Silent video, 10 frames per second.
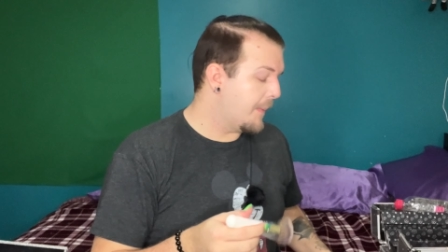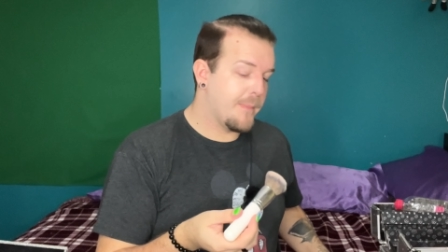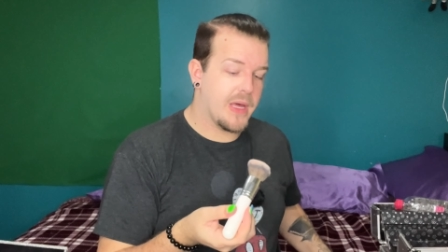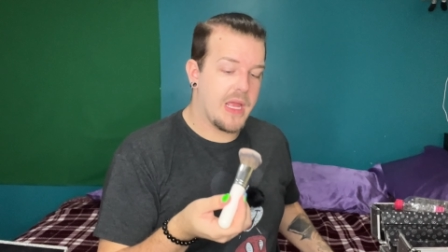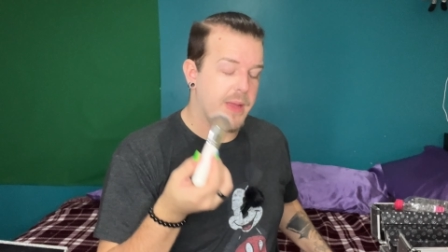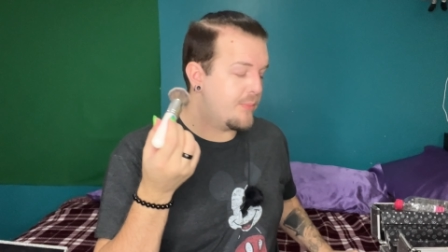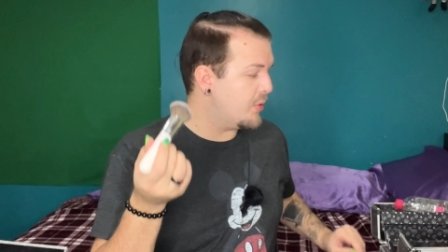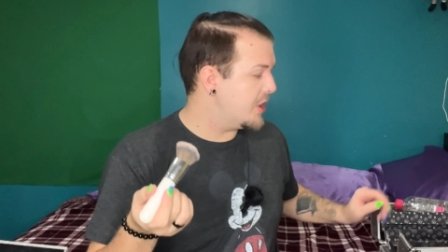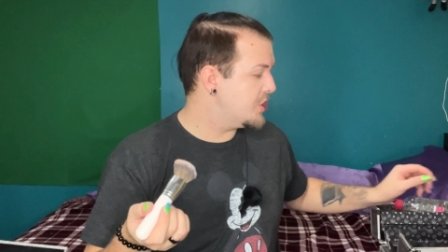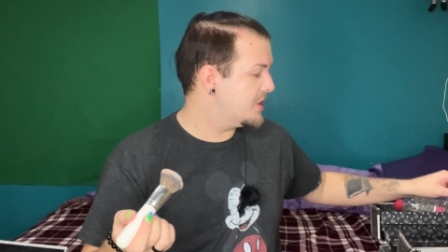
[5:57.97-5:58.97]
but a
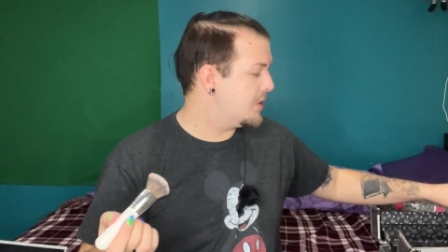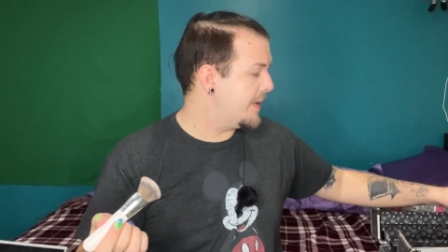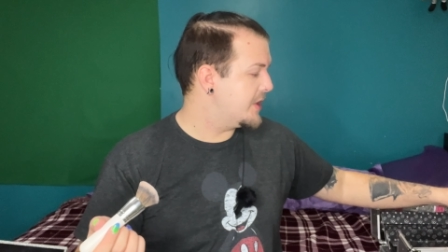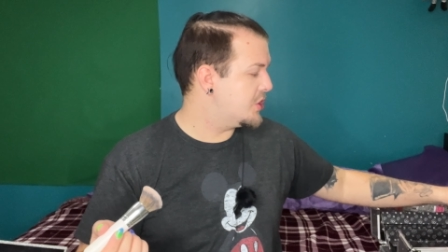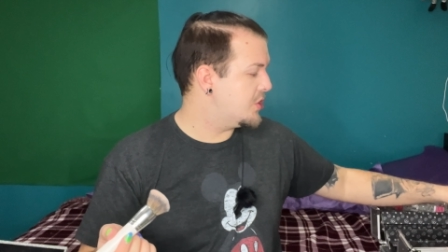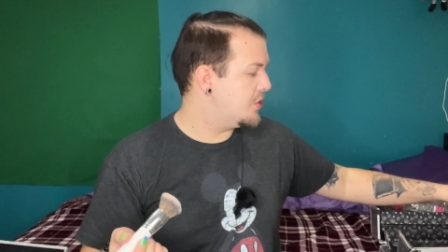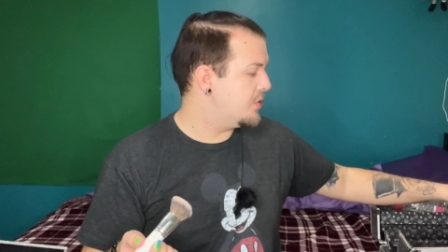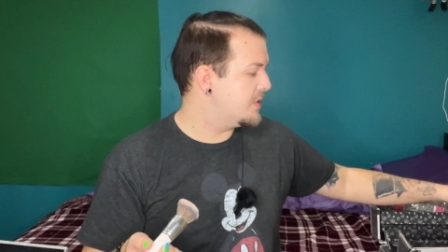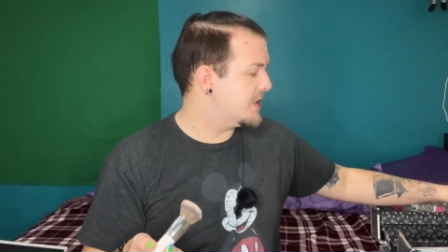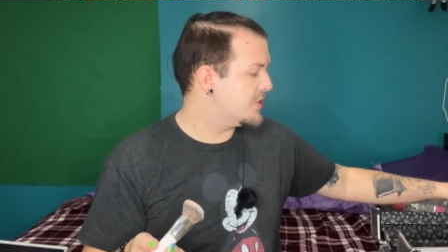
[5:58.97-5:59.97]
brush is going
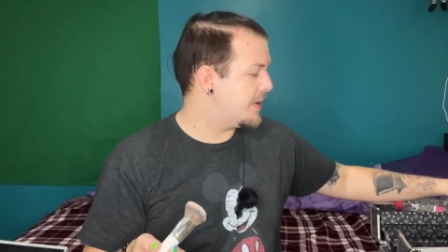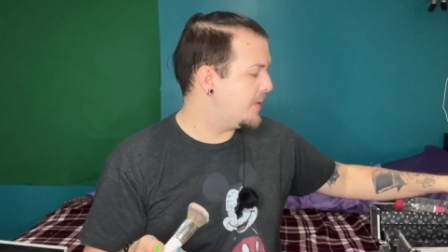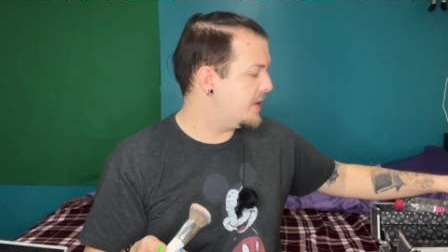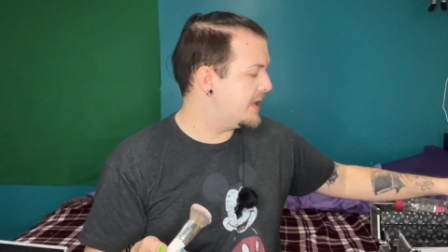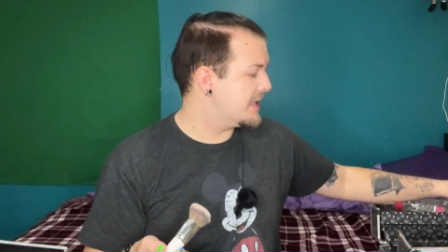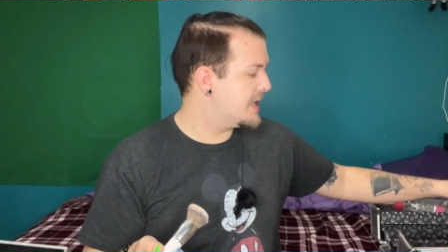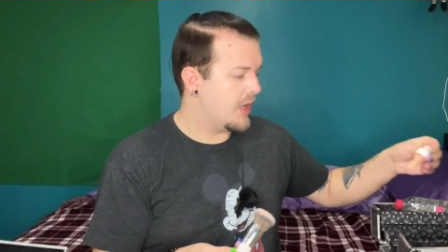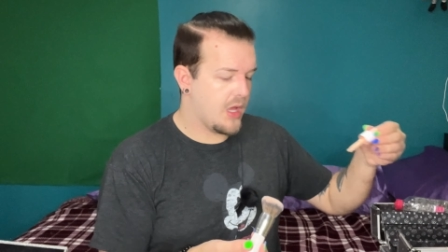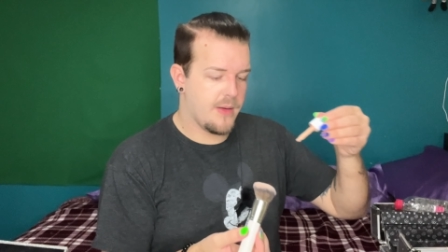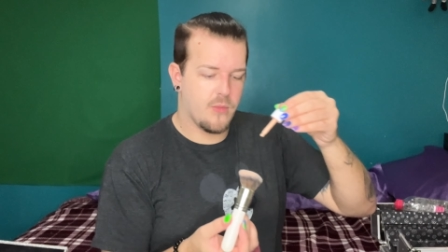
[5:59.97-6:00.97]
to distribute it a
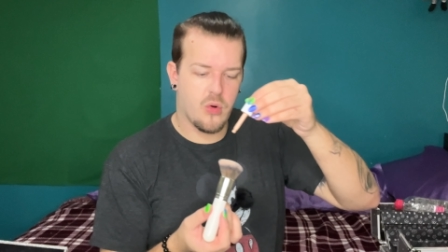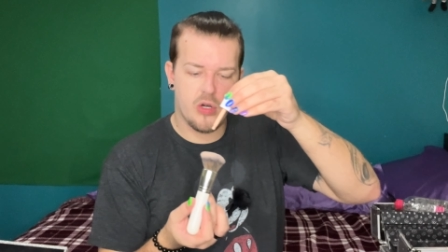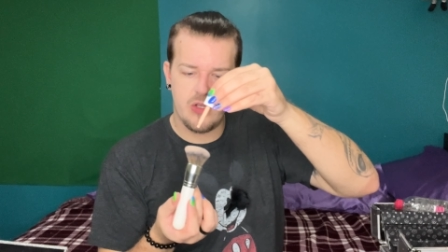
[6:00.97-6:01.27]
lot more.